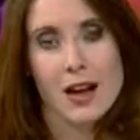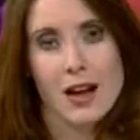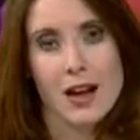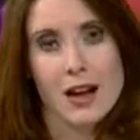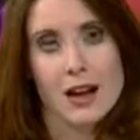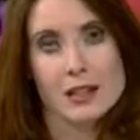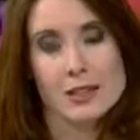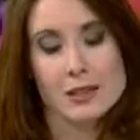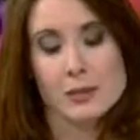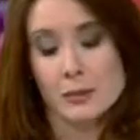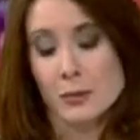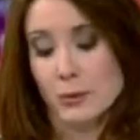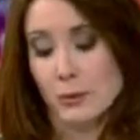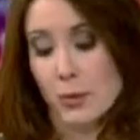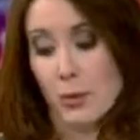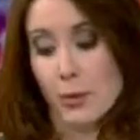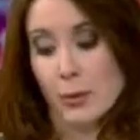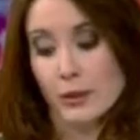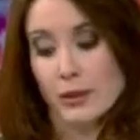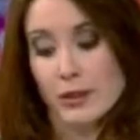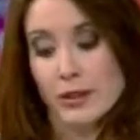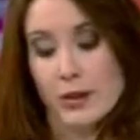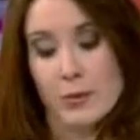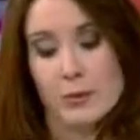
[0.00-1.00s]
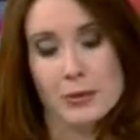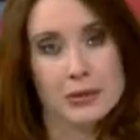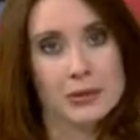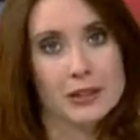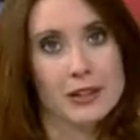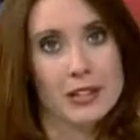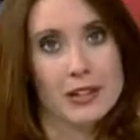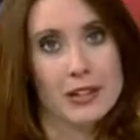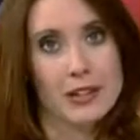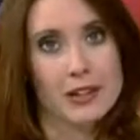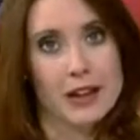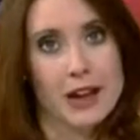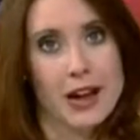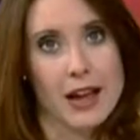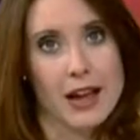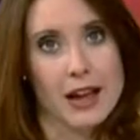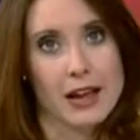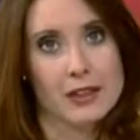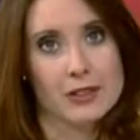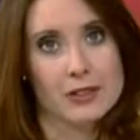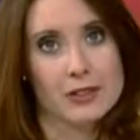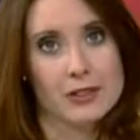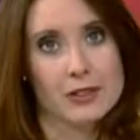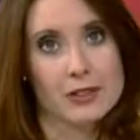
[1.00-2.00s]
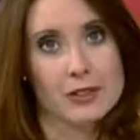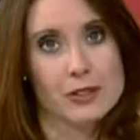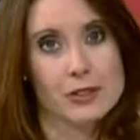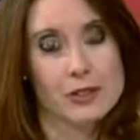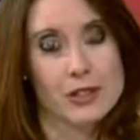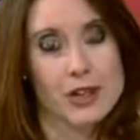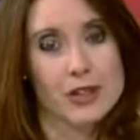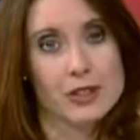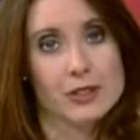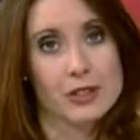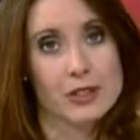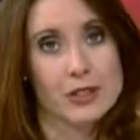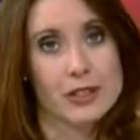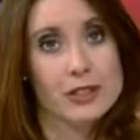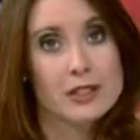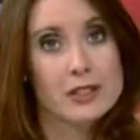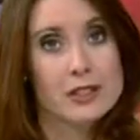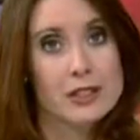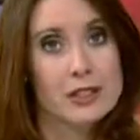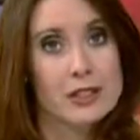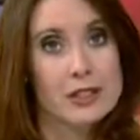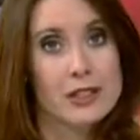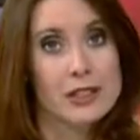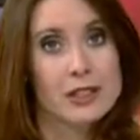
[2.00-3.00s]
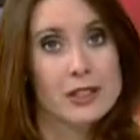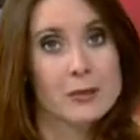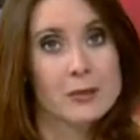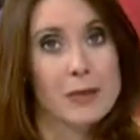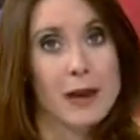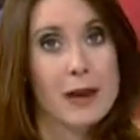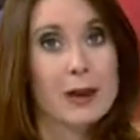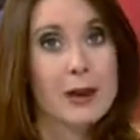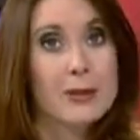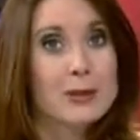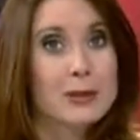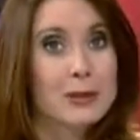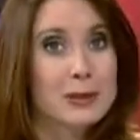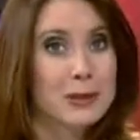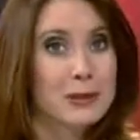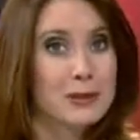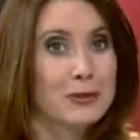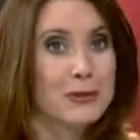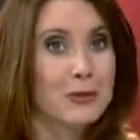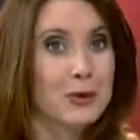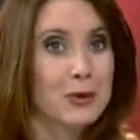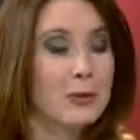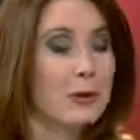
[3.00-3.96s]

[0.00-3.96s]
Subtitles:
Some important numbers here, and to discuss this is Michael Maloof, former